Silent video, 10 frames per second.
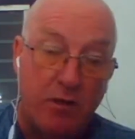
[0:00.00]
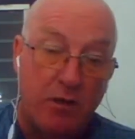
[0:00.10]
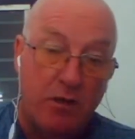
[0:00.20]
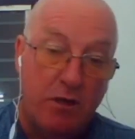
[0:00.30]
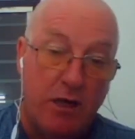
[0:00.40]

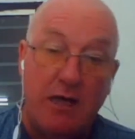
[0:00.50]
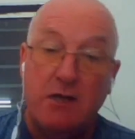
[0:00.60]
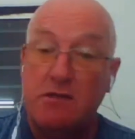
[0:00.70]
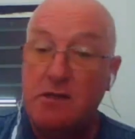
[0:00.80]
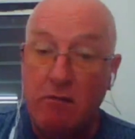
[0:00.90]
net
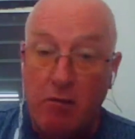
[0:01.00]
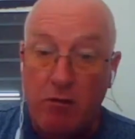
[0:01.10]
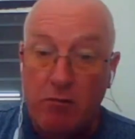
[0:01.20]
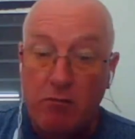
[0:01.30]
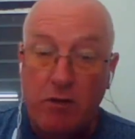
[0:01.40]

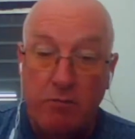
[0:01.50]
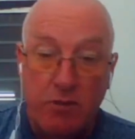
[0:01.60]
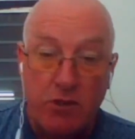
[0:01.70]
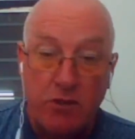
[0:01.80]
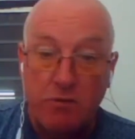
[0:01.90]
zero
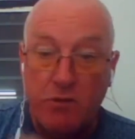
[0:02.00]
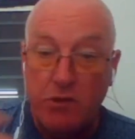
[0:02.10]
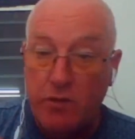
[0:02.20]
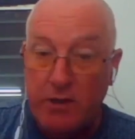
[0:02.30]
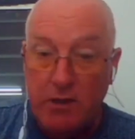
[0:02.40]
emissions by
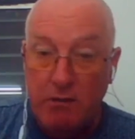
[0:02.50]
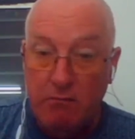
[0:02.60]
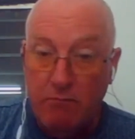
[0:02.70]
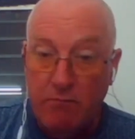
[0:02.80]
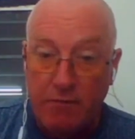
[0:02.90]

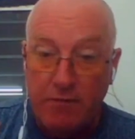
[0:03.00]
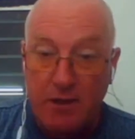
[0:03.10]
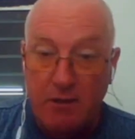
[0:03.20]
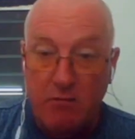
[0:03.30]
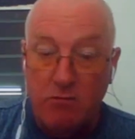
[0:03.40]

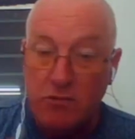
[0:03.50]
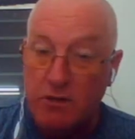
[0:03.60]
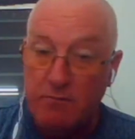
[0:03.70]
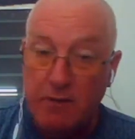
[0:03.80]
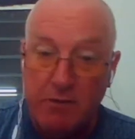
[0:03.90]
2050, or
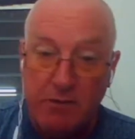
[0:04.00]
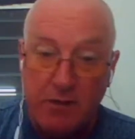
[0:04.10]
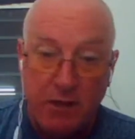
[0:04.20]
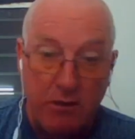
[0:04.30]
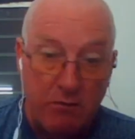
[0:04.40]
some people are
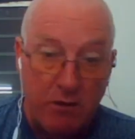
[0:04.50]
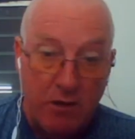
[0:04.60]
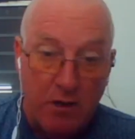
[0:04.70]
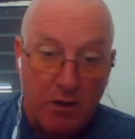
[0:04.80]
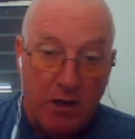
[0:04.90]
saying
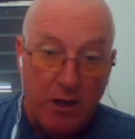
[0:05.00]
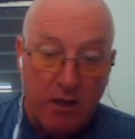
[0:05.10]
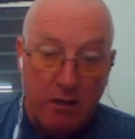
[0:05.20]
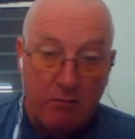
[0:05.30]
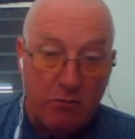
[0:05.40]

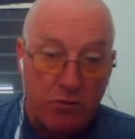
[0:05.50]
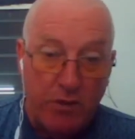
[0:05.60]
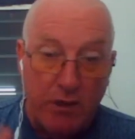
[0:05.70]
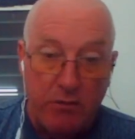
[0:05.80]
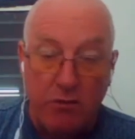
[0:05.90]

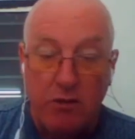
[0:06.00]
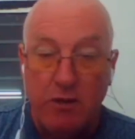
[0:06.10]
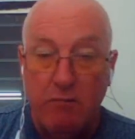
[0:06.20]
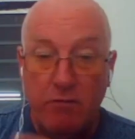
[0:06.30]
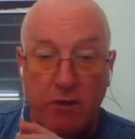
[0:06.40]
2030.
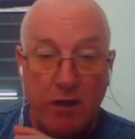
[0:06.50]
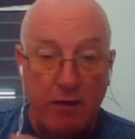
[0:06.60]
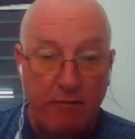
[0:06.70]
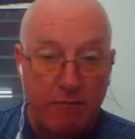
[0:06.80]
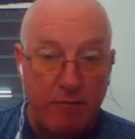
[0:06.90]
We've got to
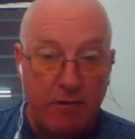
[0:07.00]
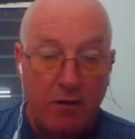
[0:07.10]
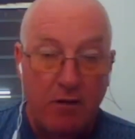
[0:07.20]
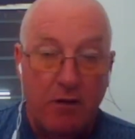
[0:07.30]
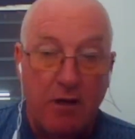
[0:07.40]
have
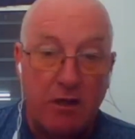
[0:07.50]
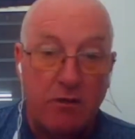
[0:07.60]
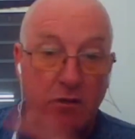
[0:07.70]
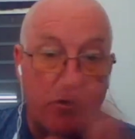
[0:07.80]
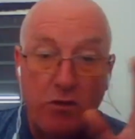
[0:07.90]
a
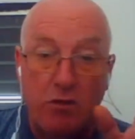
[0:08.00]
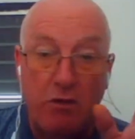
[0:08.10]
certain